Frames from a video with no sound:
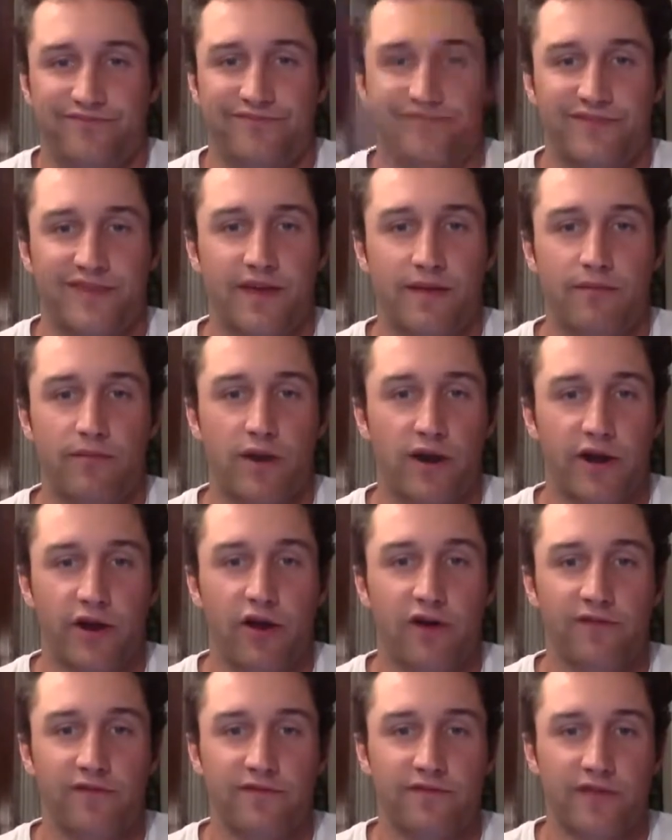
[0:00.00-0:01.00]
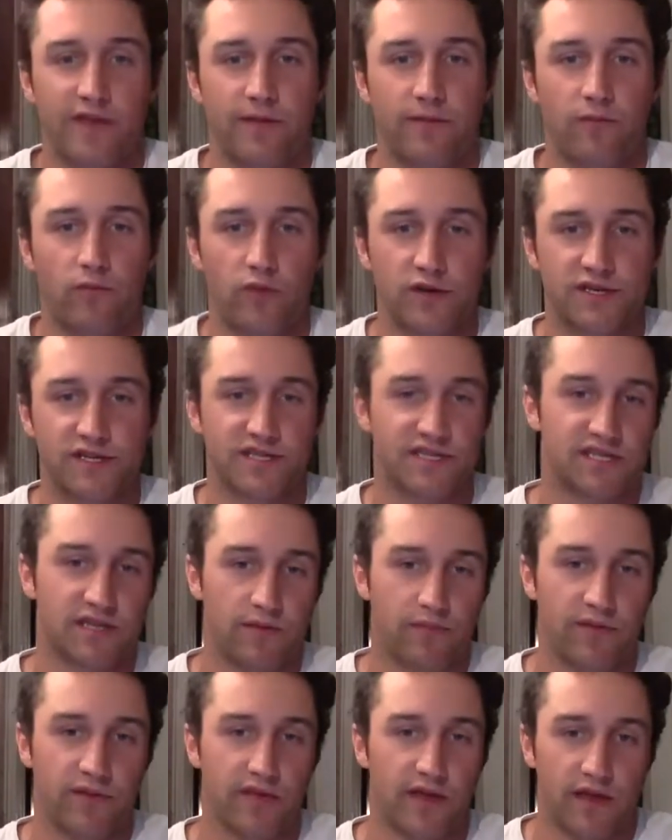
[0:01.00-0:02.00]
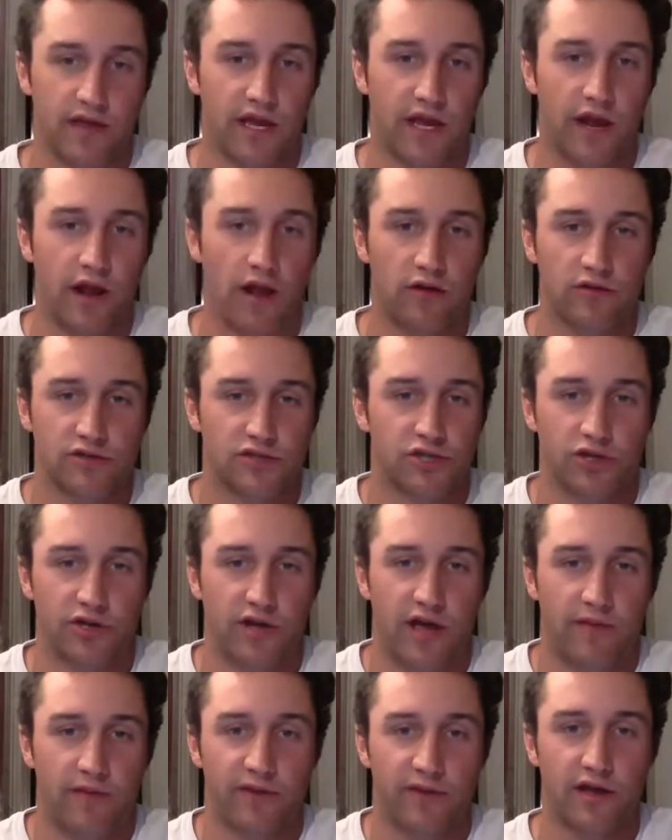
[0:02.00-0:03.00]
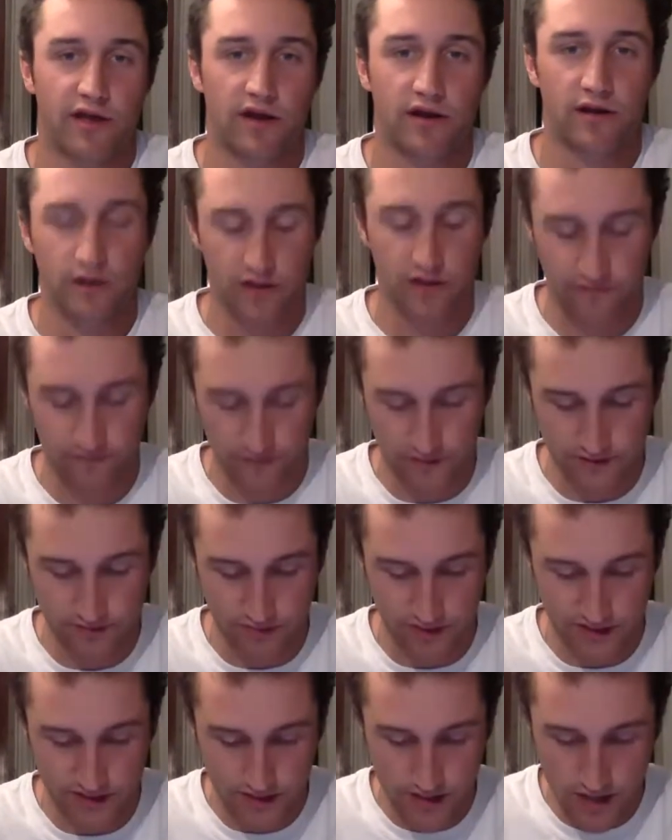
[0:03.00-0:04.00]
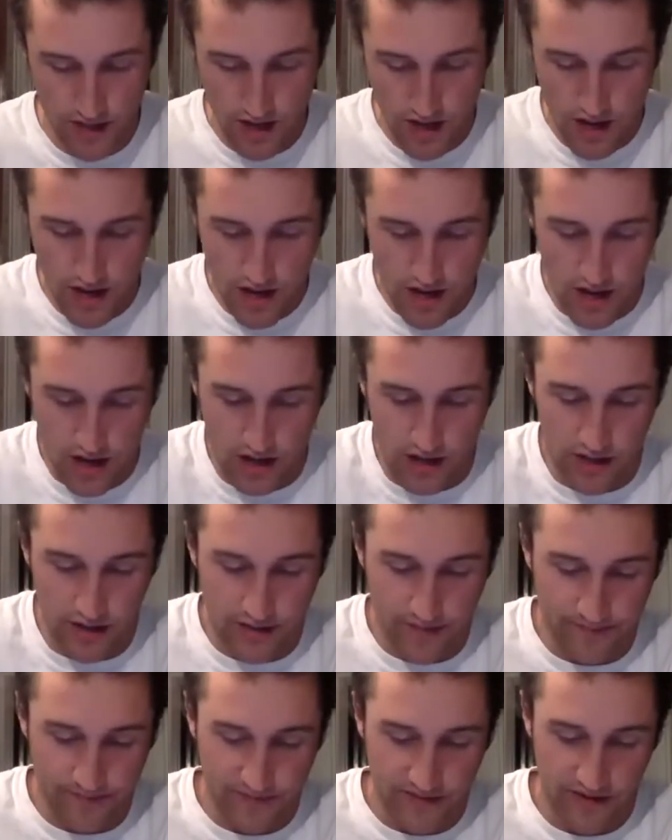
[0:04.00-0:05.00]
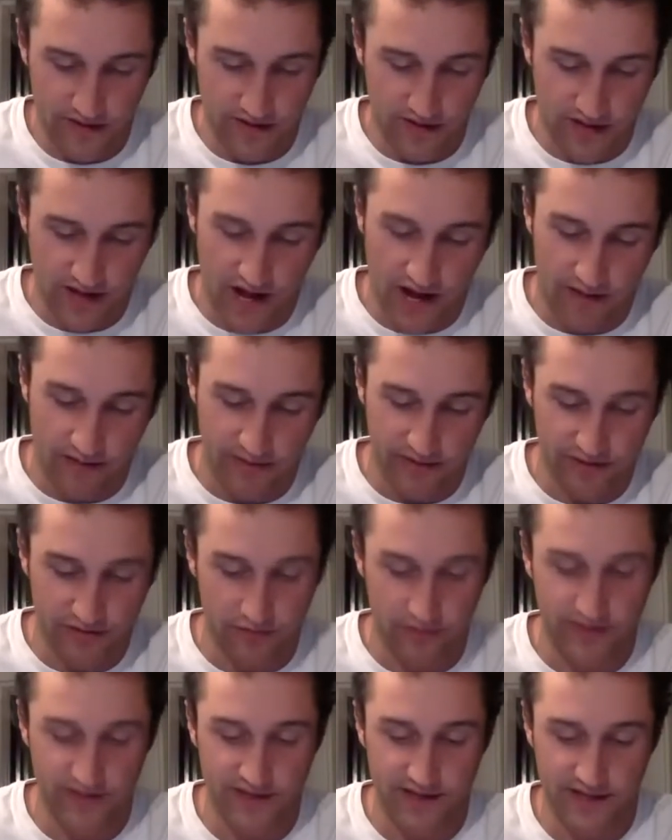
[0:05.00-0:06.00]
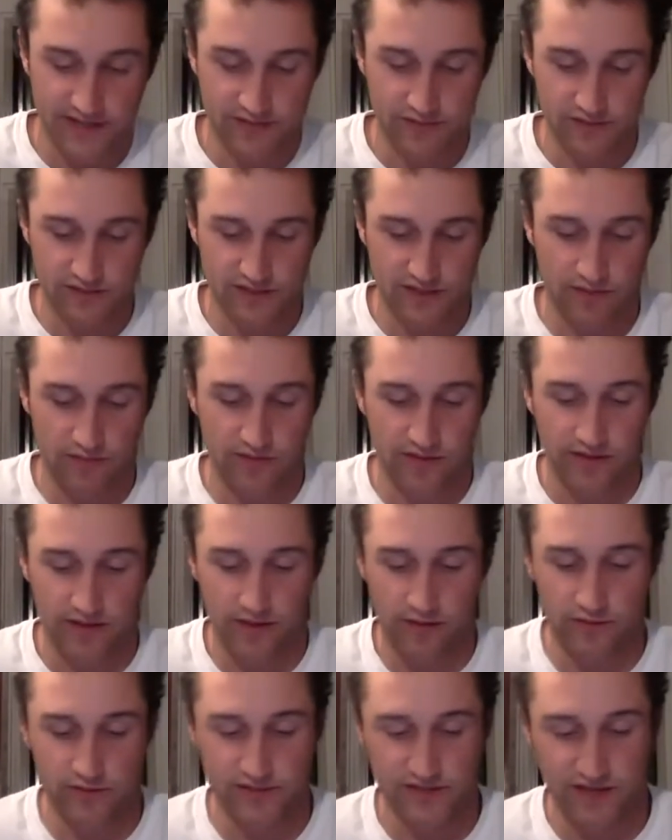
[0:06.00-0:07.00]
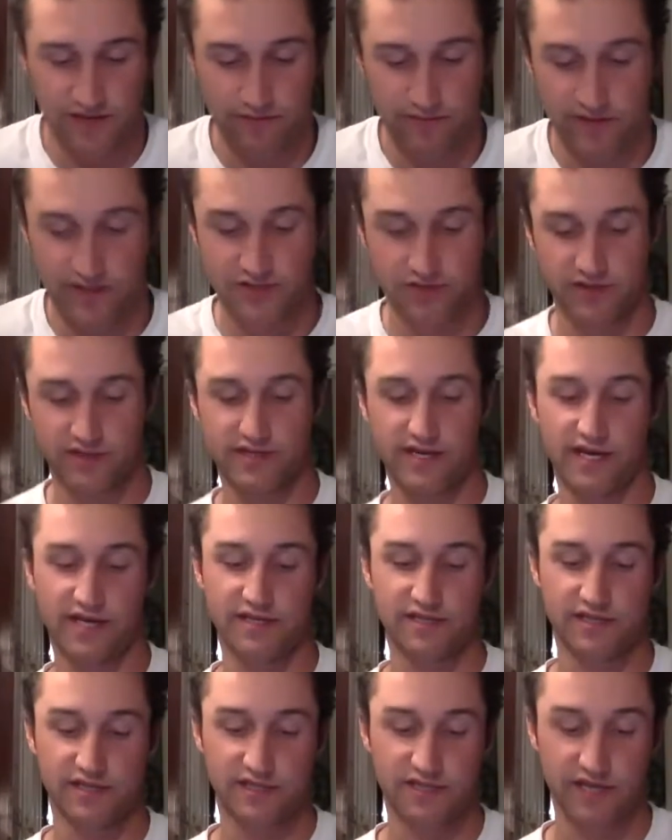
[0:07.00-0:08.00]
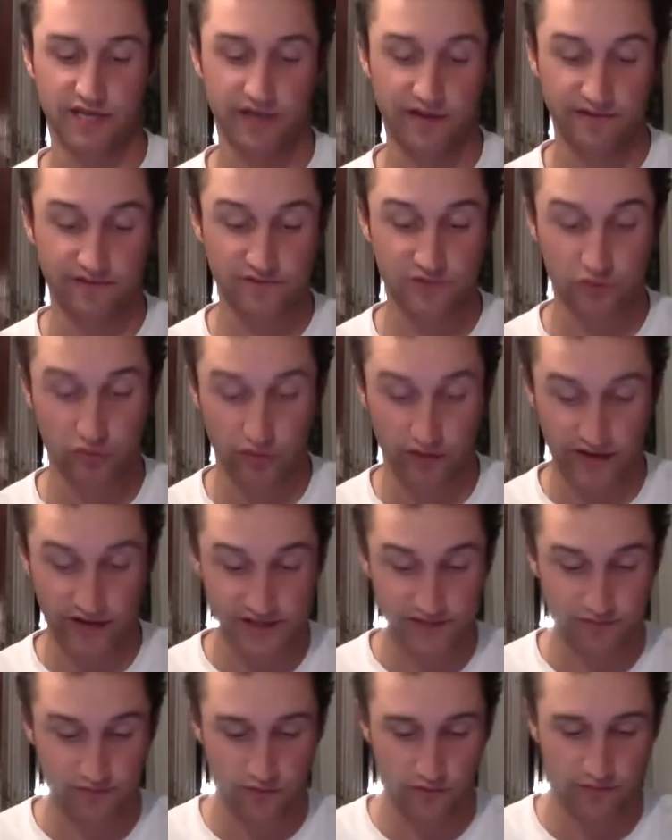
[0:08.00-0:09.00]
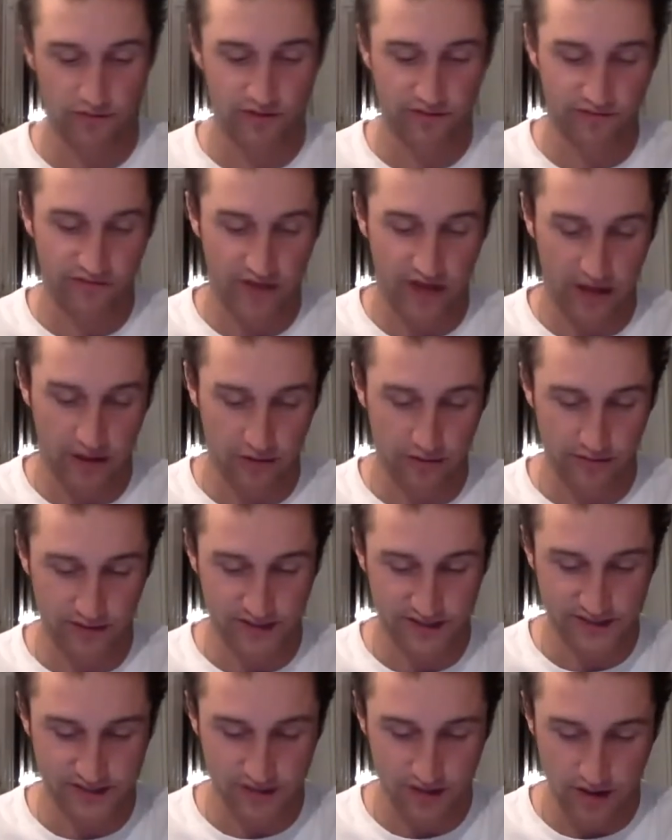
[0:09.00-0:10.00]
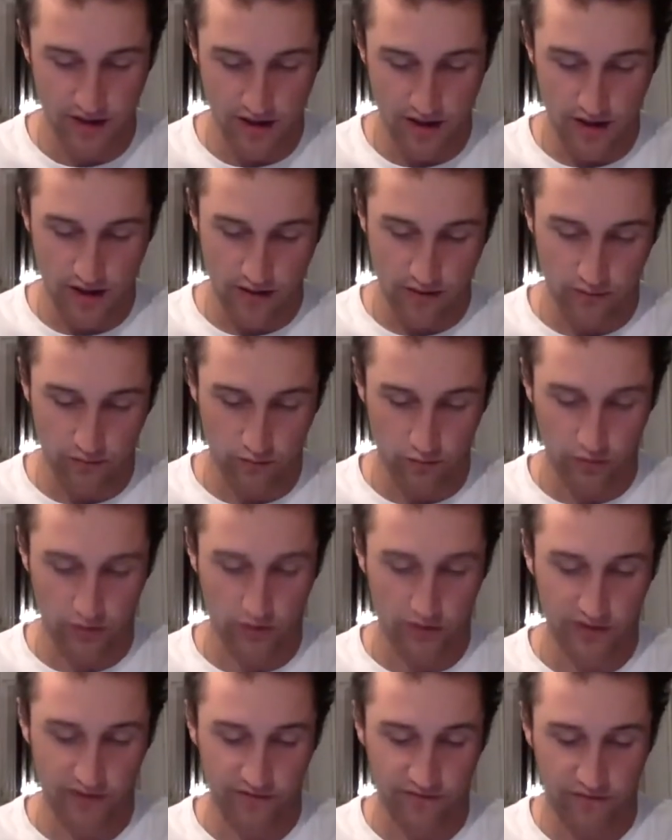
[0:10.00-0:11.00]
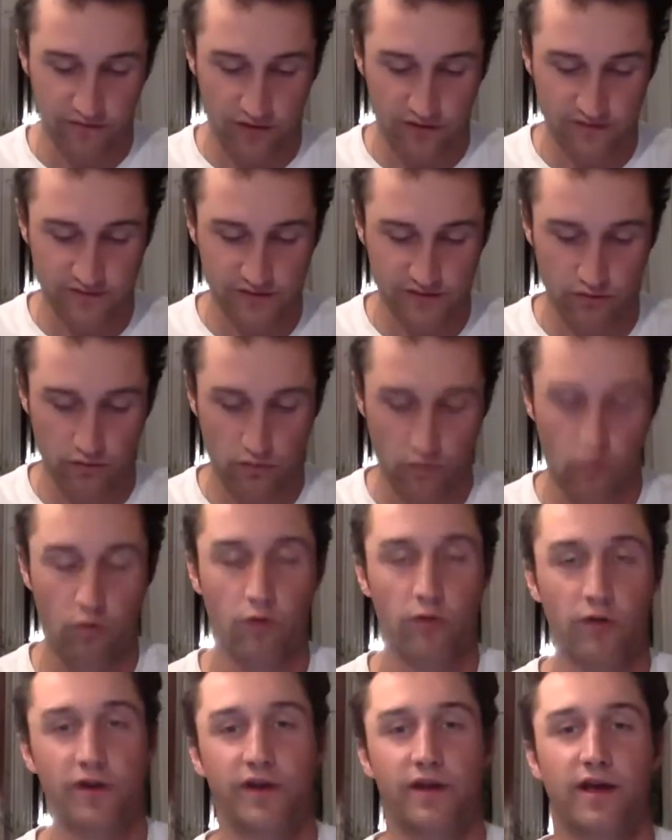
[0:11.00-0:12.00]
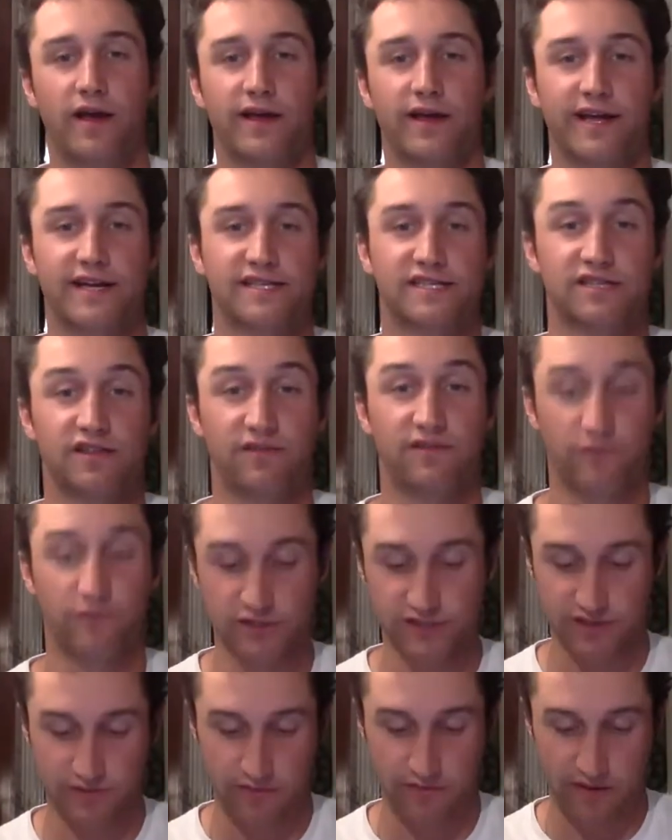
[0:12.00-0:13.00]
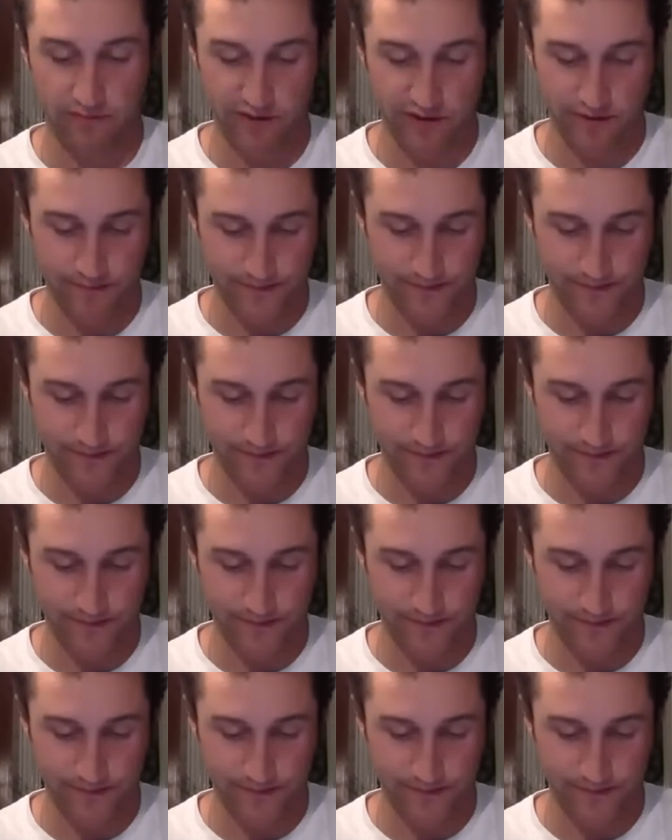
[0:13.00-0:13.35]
get money off of them, which is something that should not be done in the first place. And the Comedy 3 test was something that was a measuring test to see if transformative elements were involved to warrant against the First Amendment.